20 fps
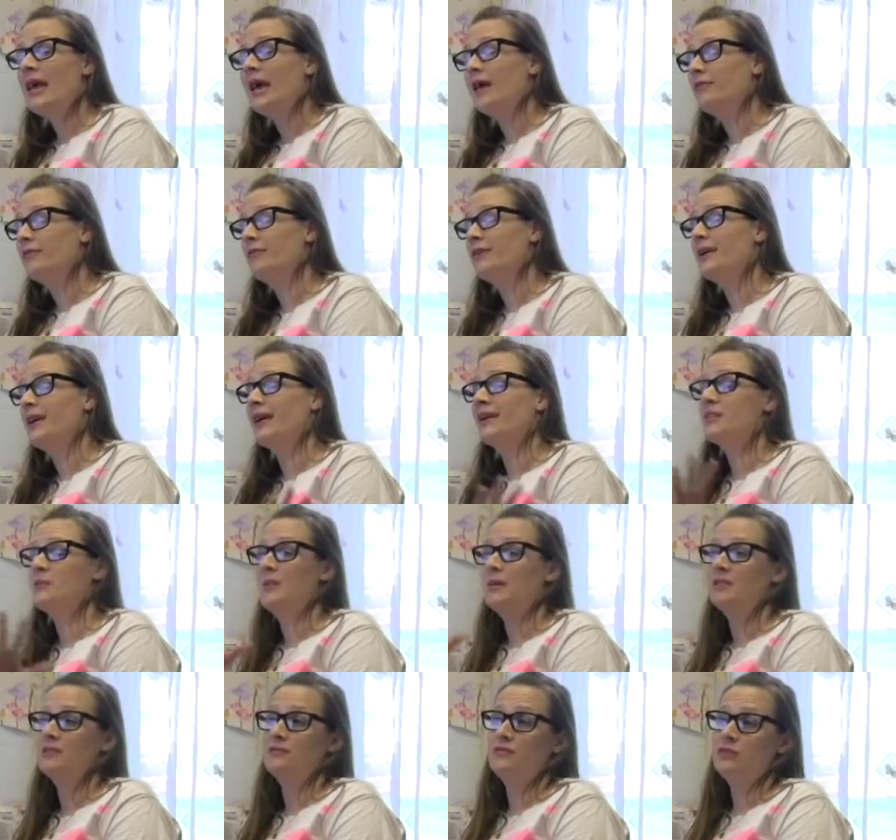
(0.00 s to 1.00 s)
every
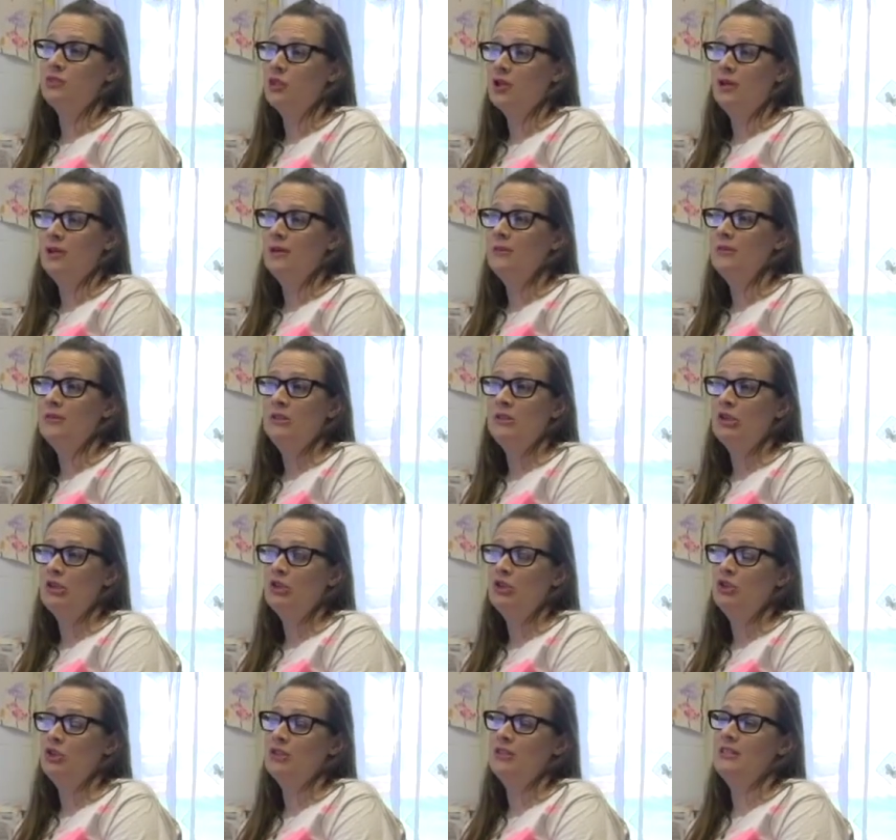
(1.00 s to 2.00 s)
aspect of a job
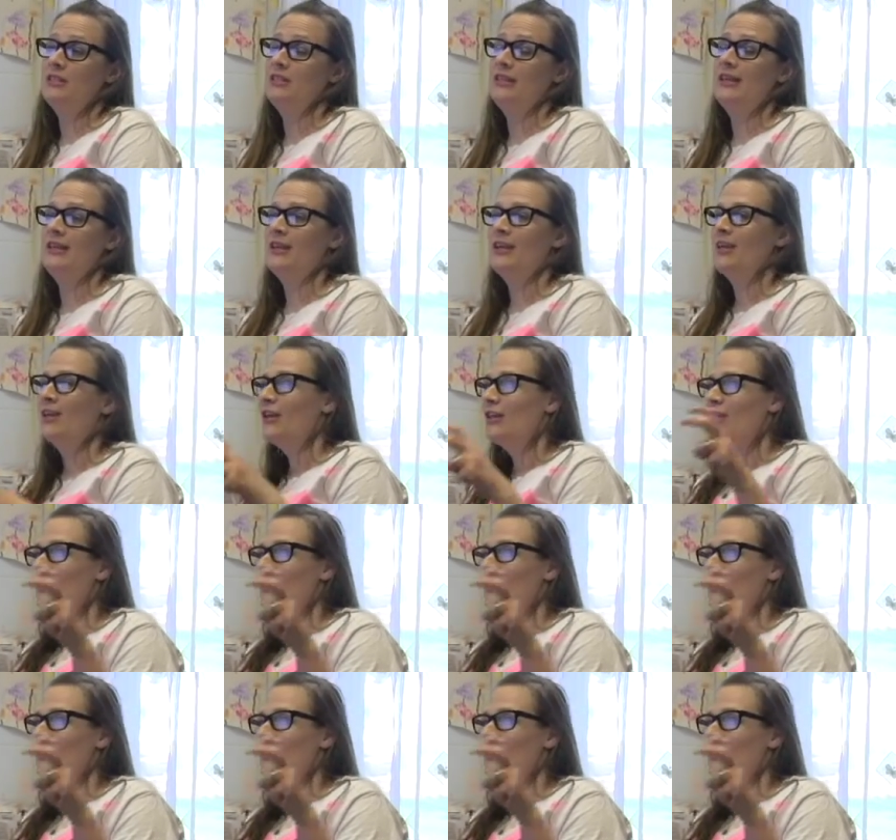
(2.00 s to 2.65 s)
not just in